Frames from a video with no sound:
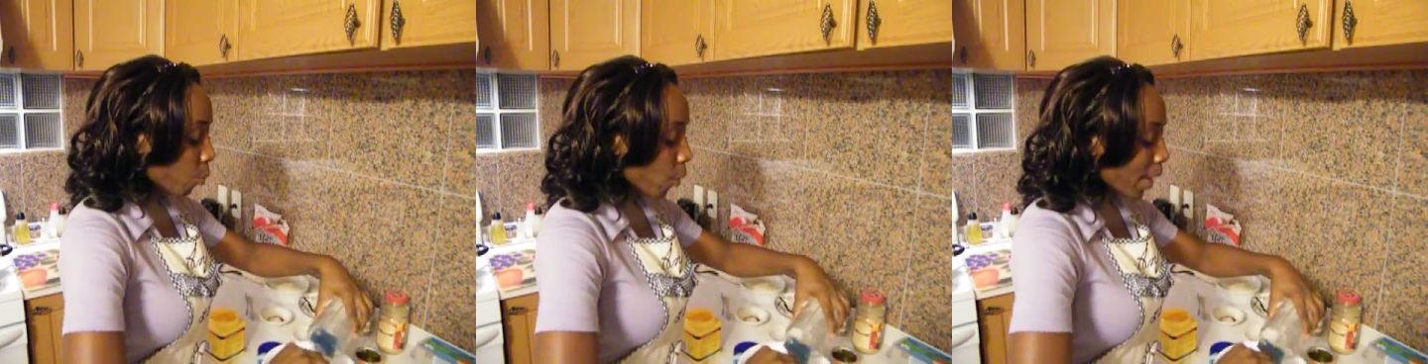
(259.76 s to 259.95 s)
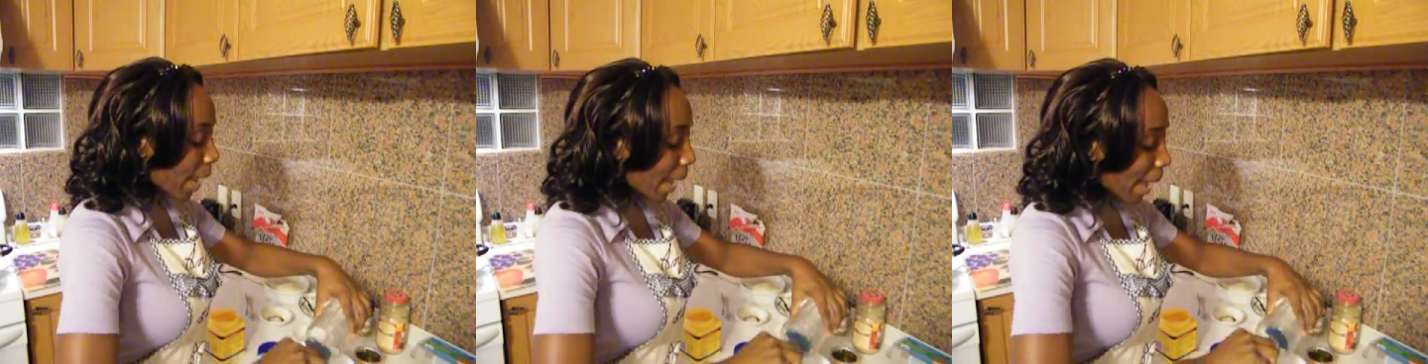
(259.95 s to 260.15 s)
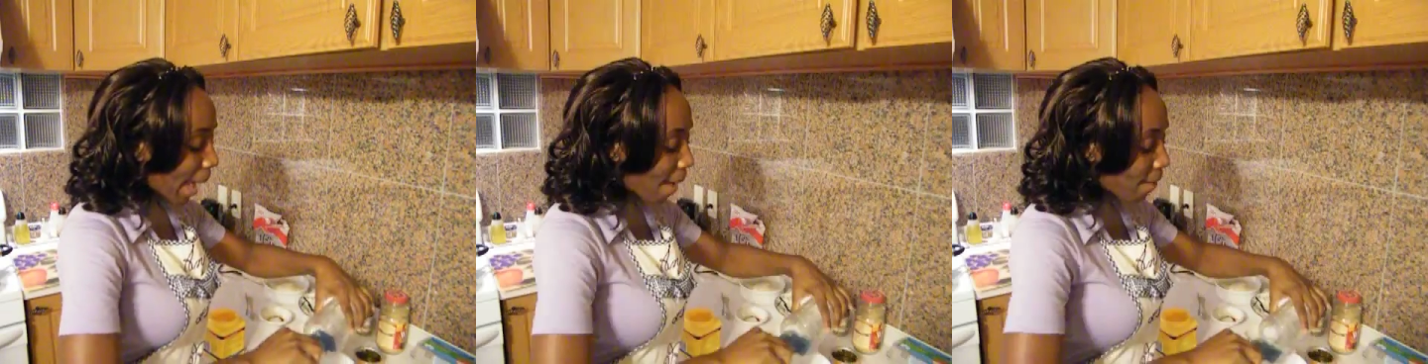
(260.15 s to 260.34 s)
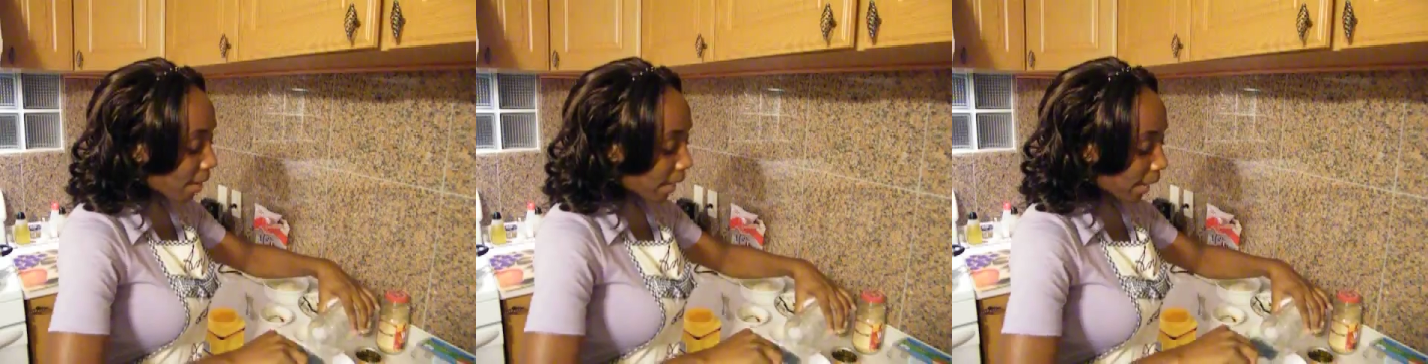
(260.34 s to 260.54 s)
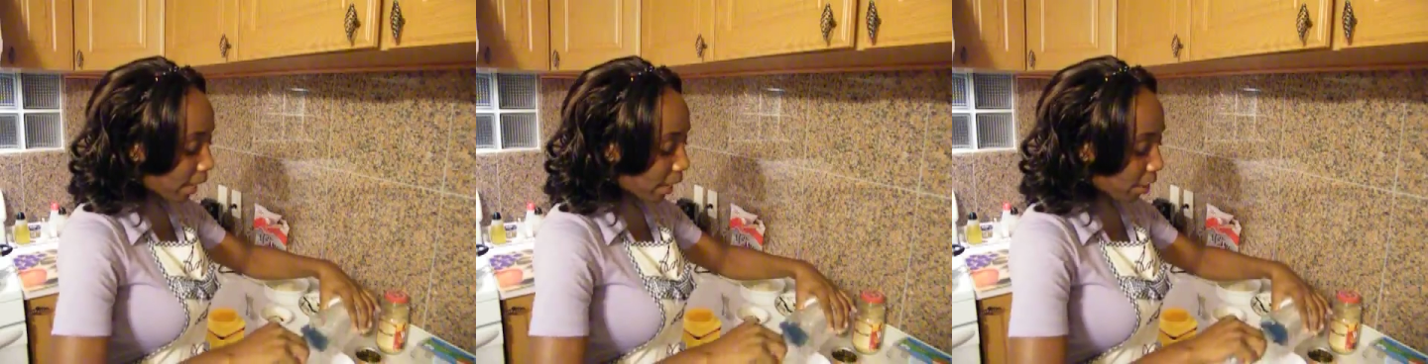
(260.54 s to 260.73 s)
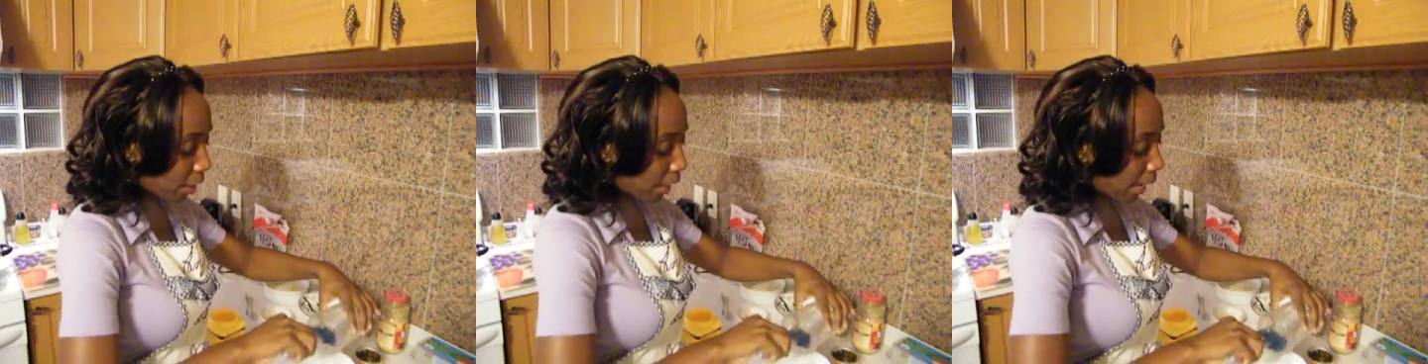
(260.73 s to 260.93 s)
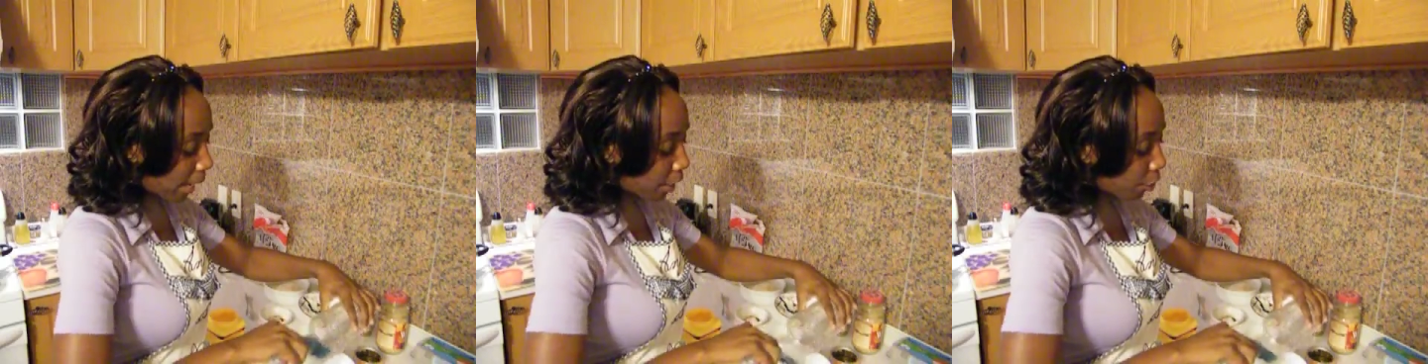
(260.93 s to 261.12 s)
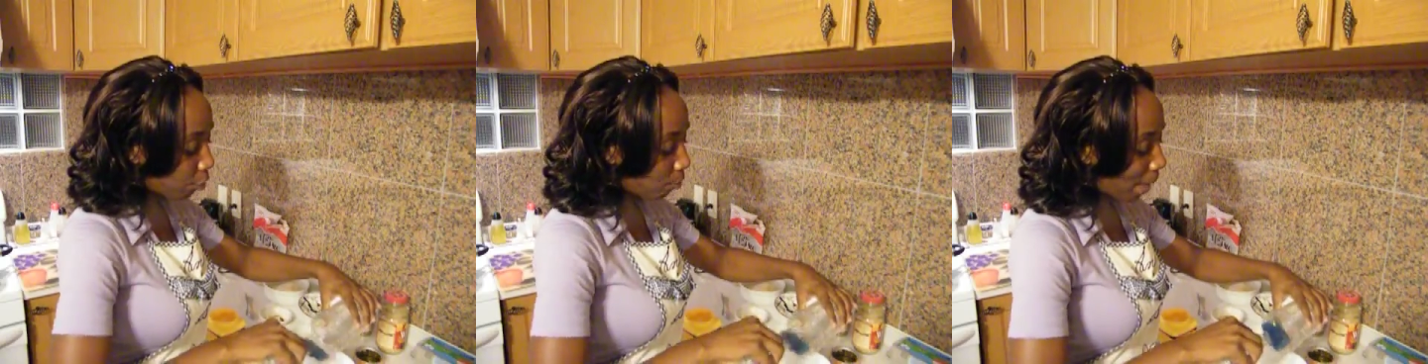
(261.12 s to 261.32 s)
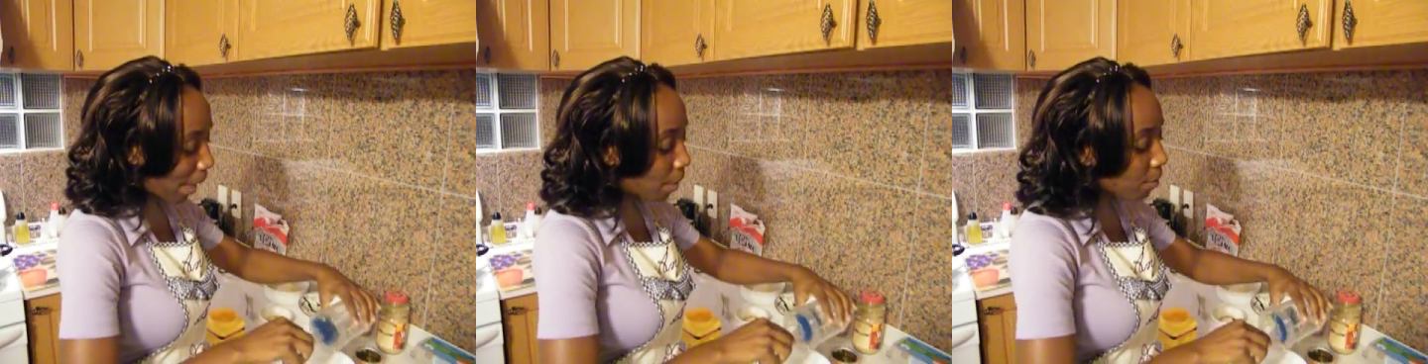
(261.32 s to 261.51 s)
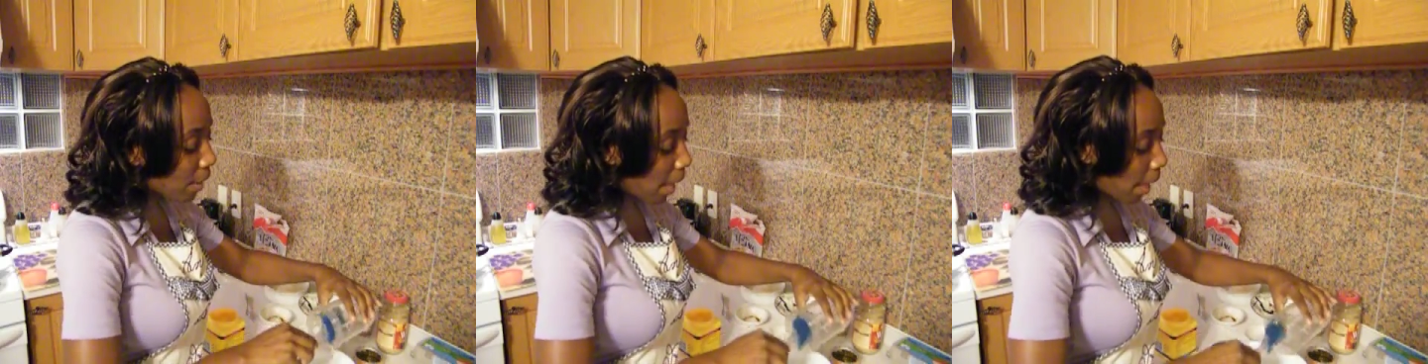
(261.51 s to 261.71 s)
what I have in here is
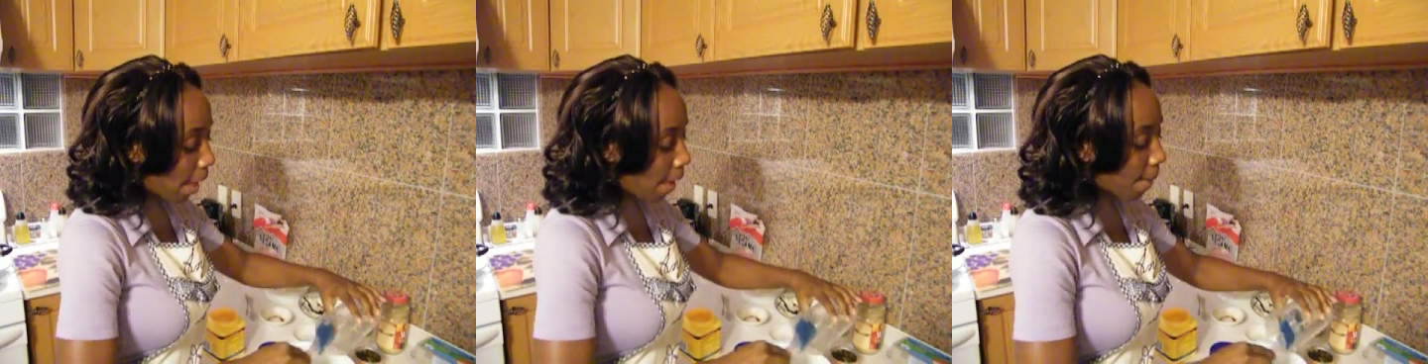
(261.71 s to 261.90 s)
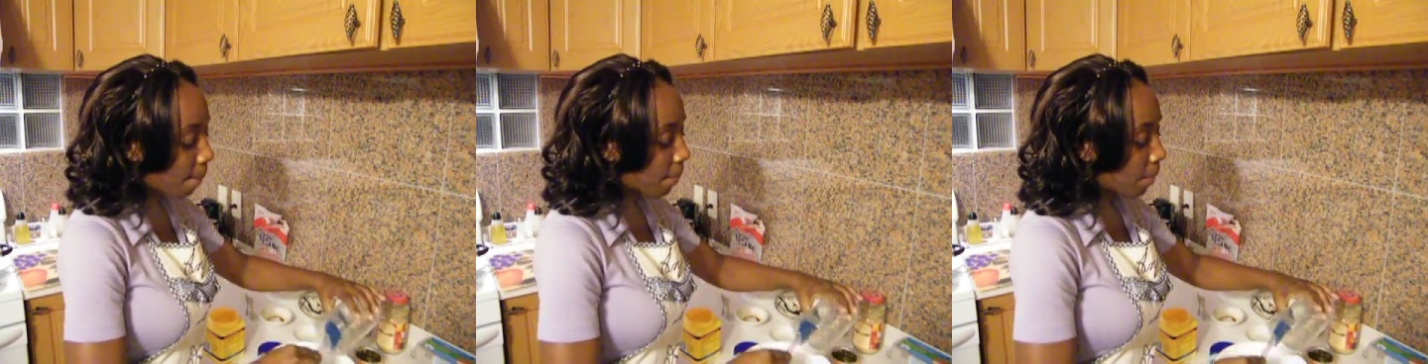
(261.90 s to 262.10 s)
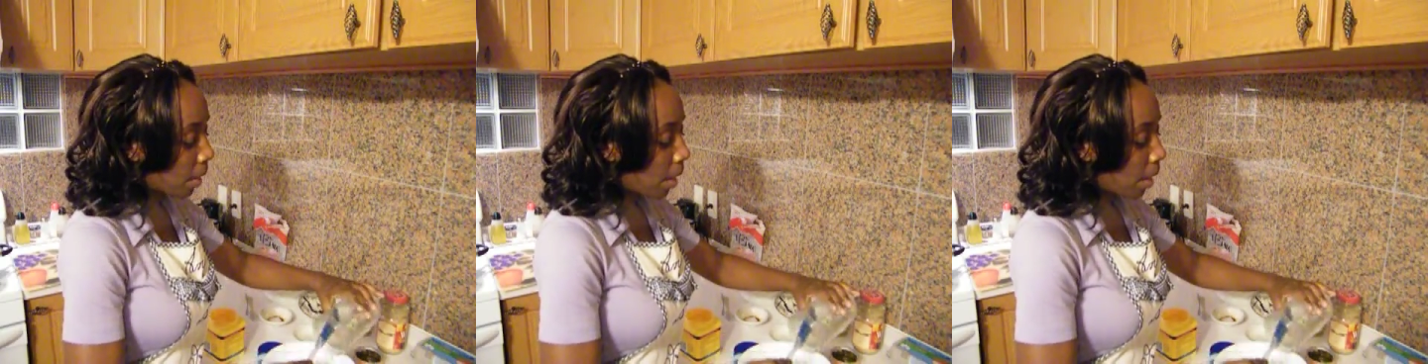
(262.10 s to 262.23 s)
ground up